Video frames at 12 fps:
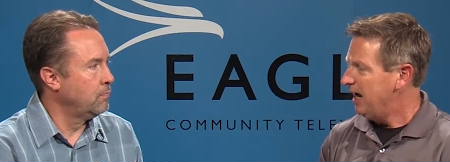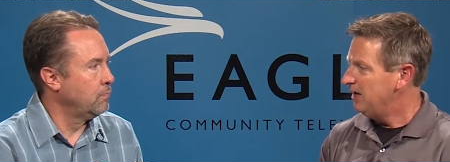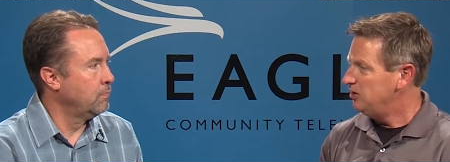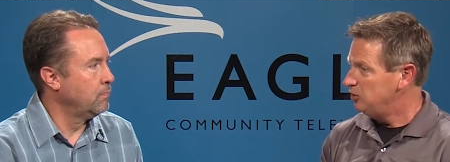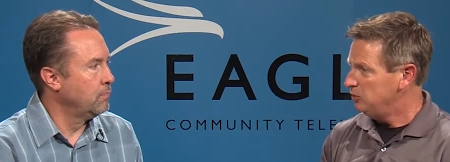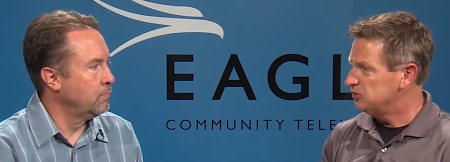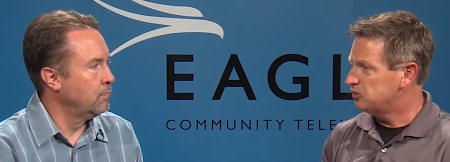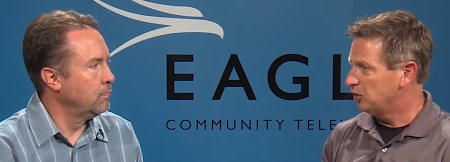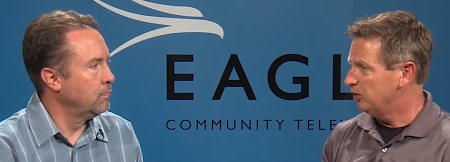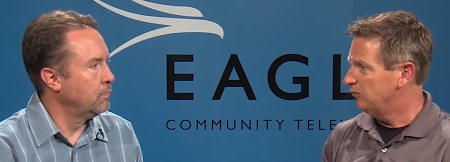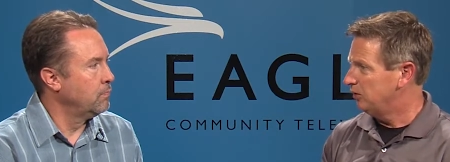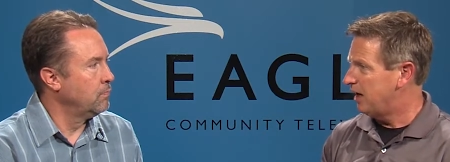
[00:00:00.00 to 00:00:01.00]
Speaker 1: and you
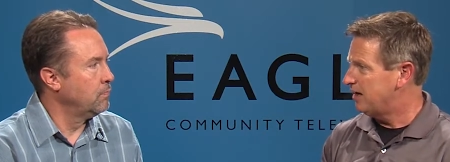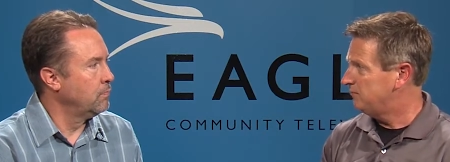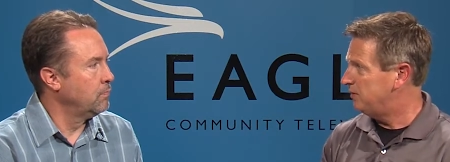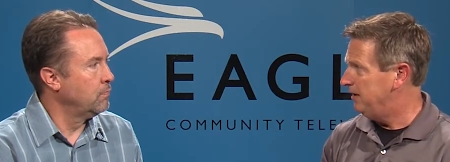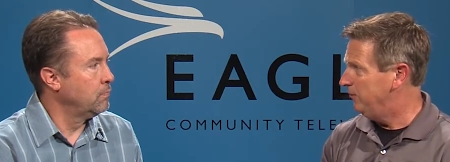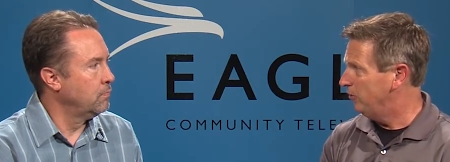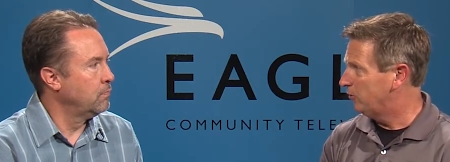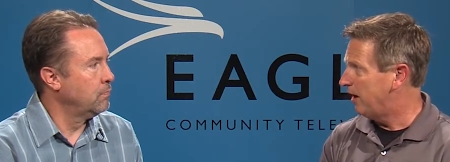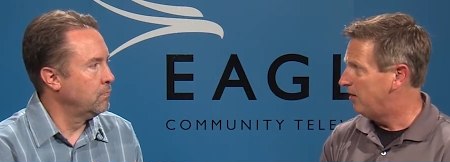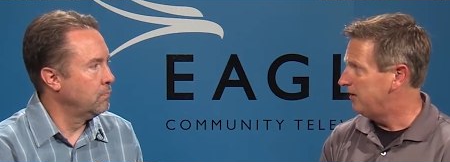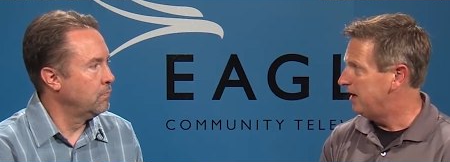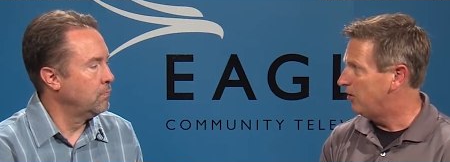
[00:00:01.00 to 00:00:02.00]
serve a lot of people
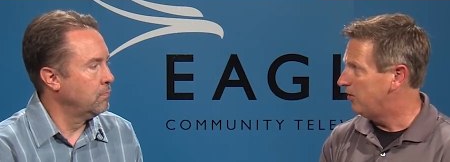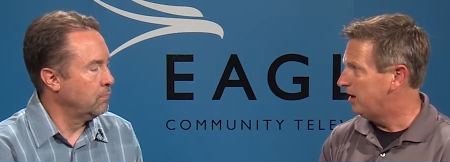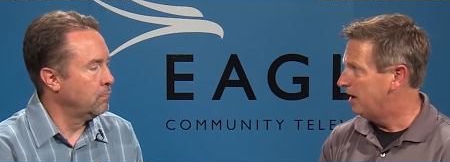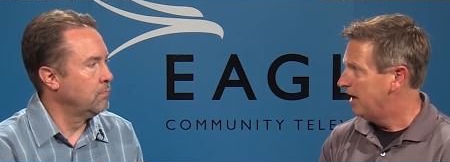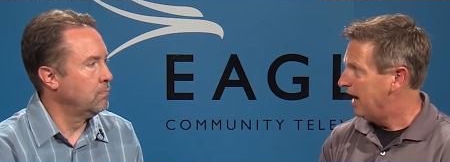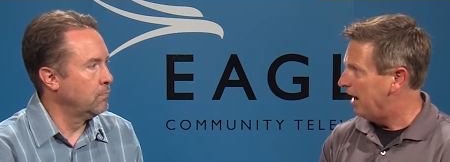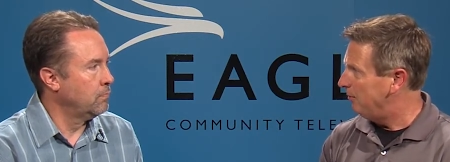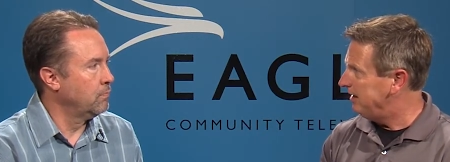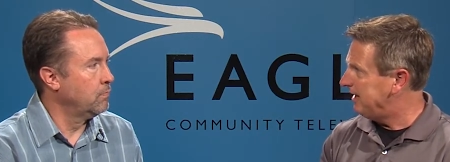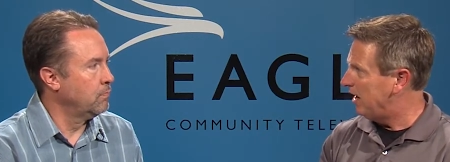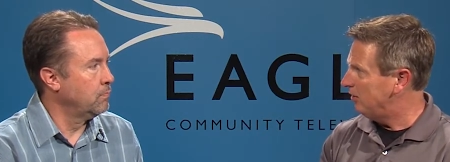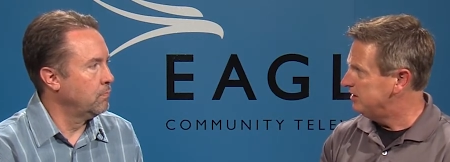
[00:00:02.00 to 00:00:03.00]
around the area. How many
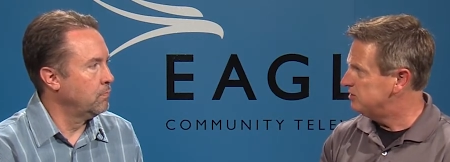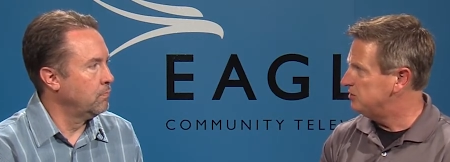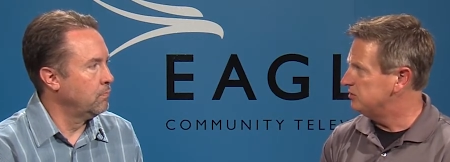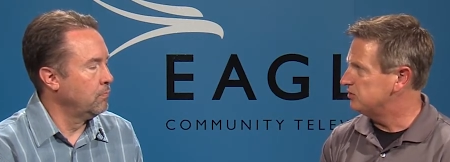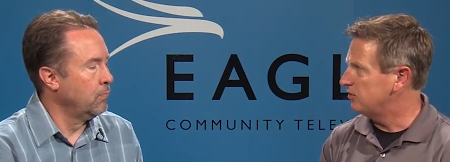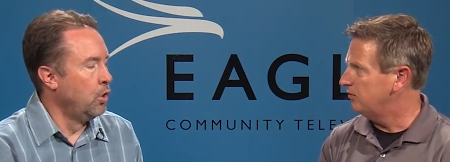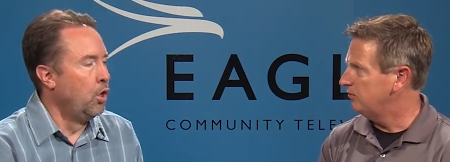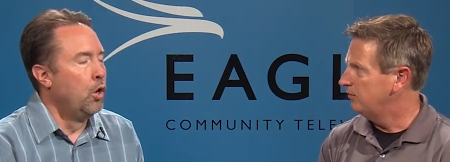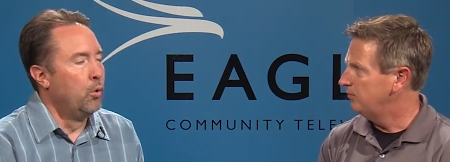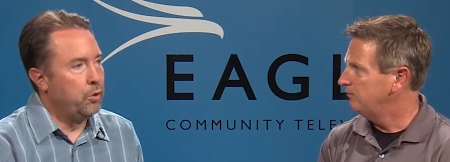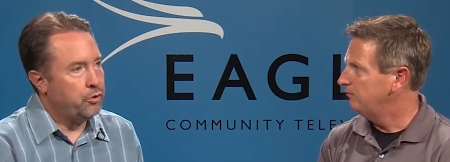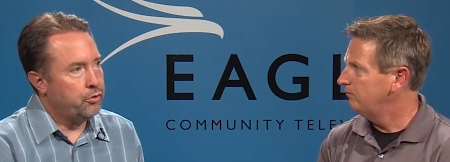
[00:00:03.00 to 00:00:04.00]
Speaker 2: counties do you serve?
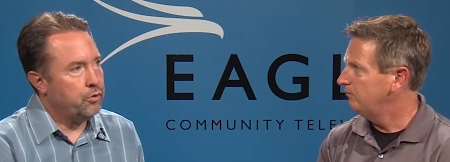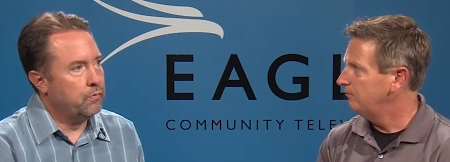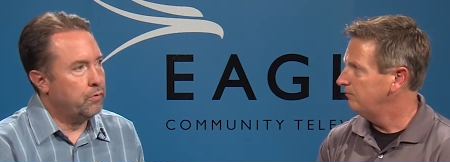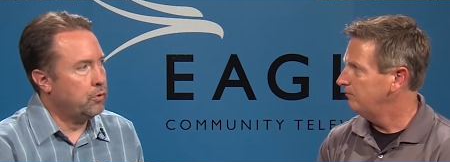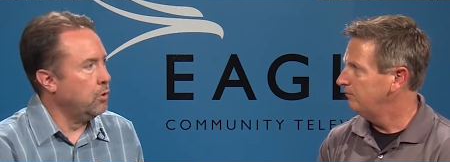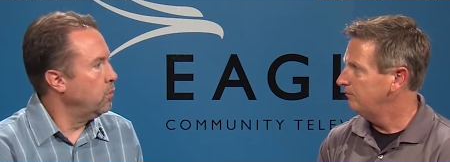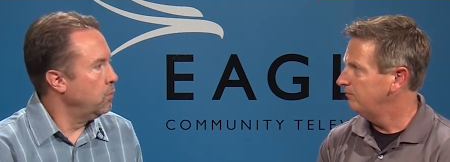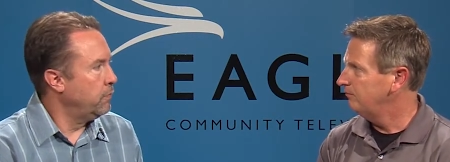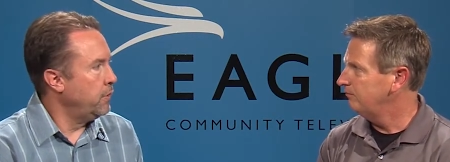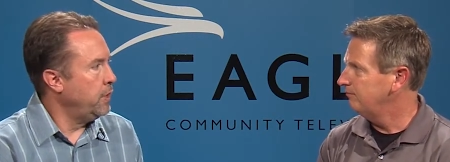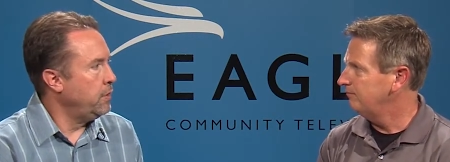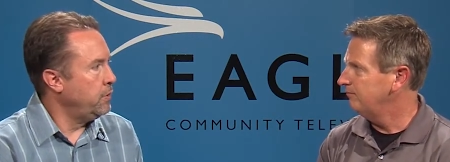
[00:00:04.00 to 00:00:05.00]
We serve a total of
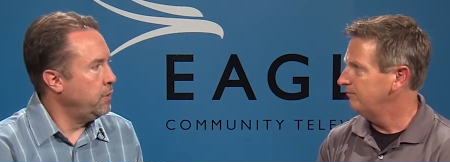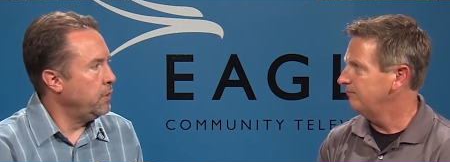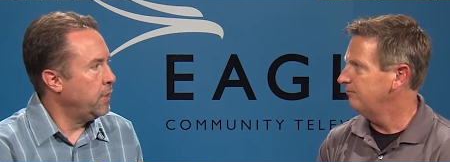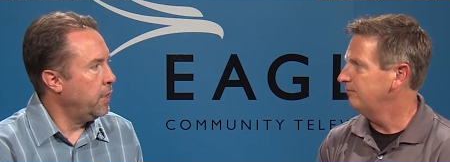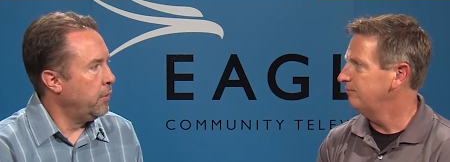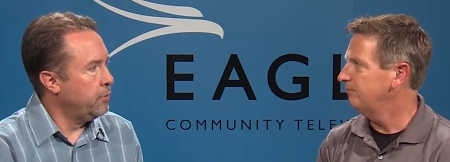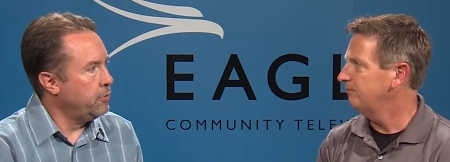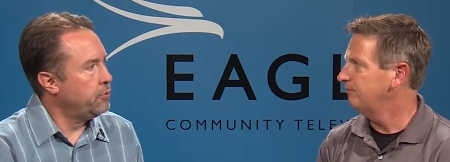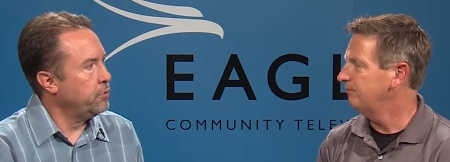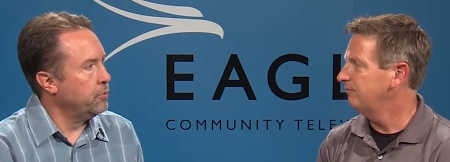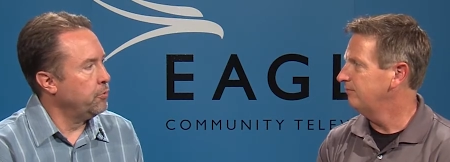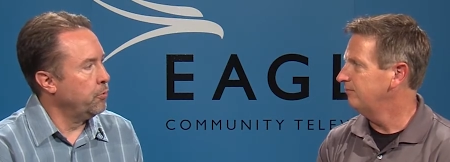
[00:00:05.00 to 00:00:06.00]
18 counties
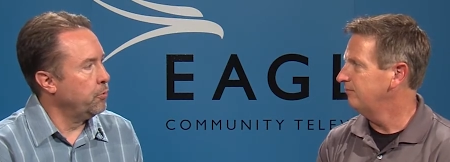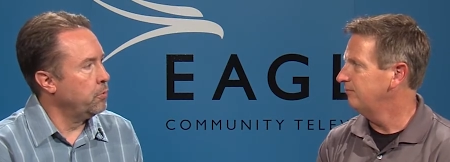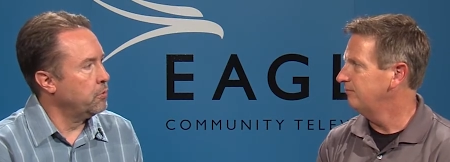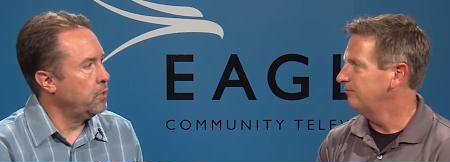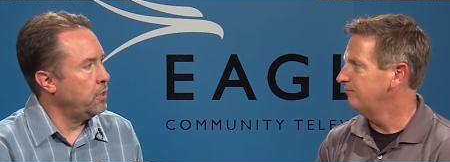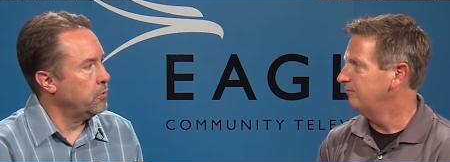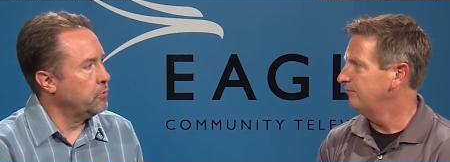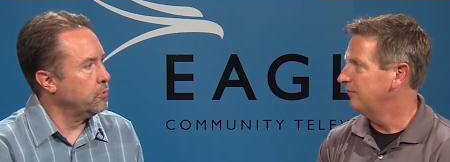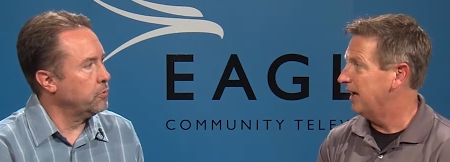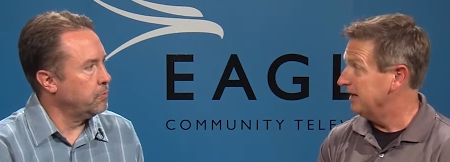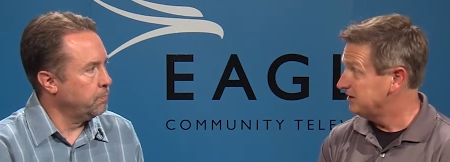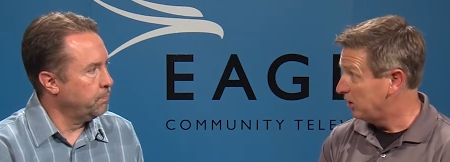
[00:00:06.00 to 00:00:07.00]
here in northwest
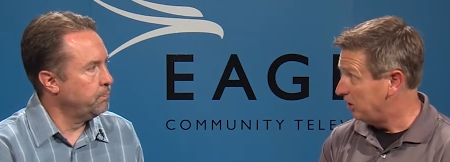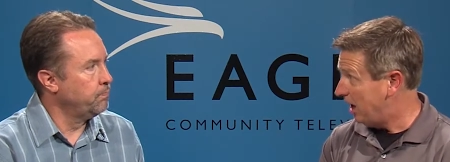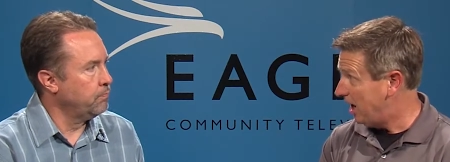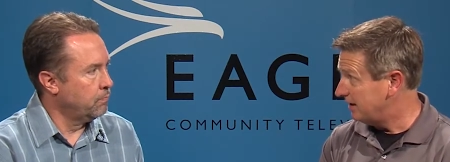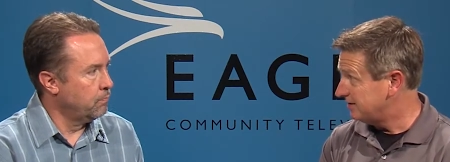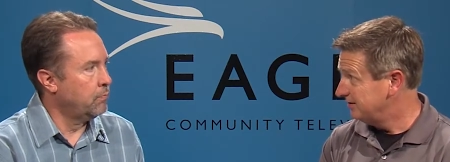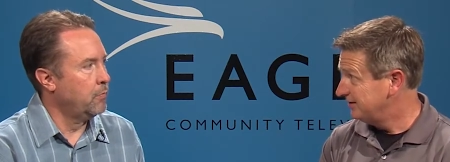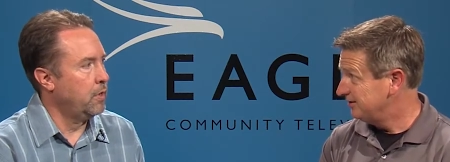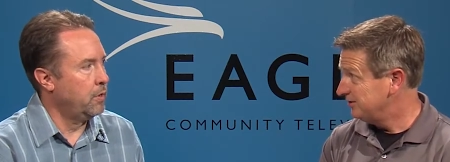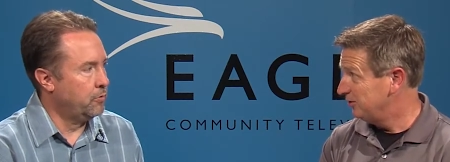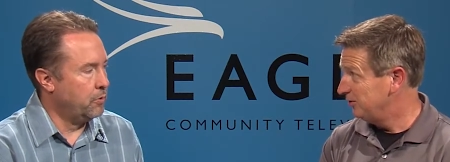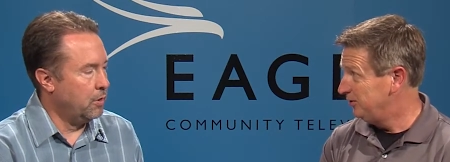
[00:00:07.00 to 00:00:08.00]
Kansas.
Speaker 1: That's a lot. That
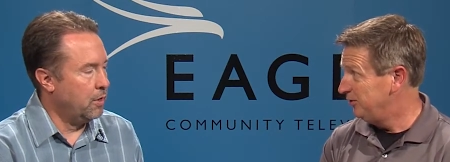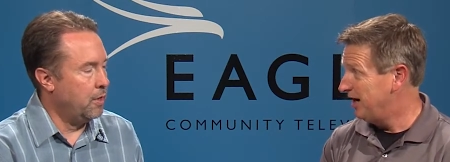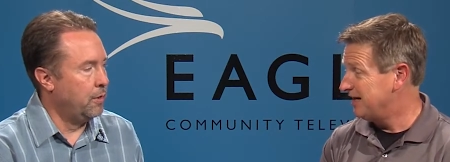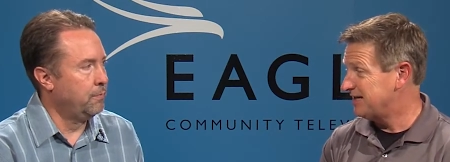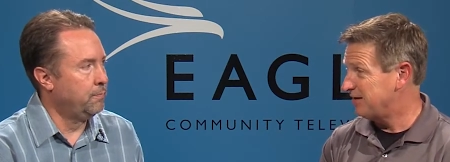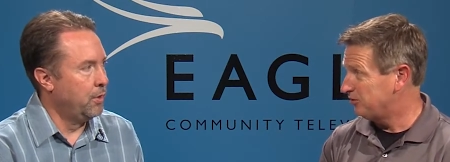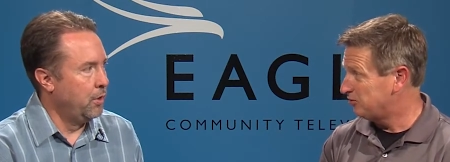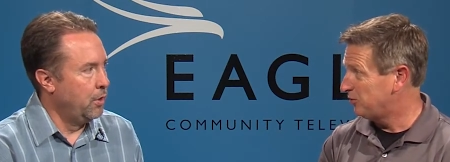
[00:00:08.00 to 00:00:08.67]
so a you lot. guys have to